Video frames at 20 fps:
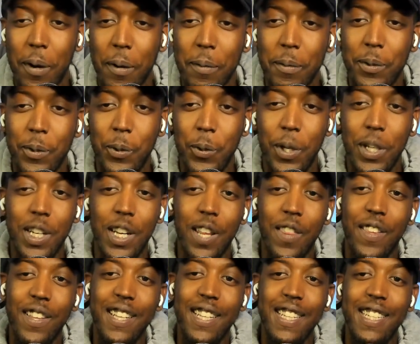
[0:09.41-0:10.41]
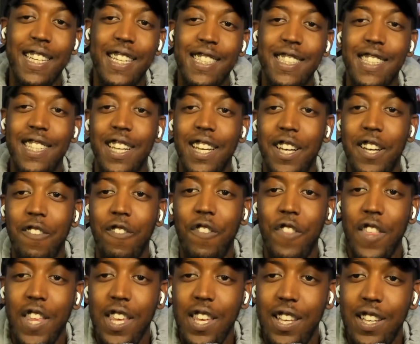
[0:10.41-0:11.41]
Welcome to another edition of
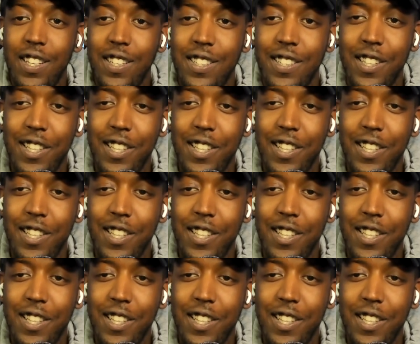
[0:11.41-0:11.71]
the